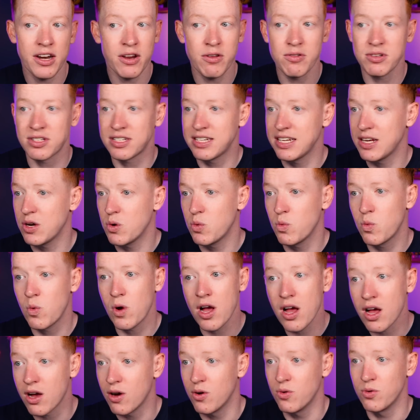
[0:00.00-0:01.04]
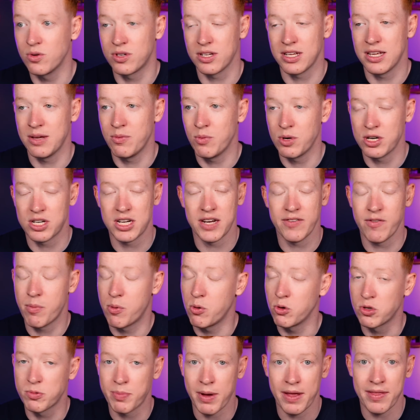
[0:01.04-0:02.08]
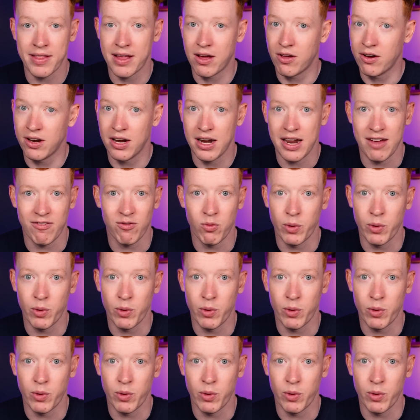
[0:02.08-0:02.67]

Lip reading: don't see a world in which Liverpool spend that on a left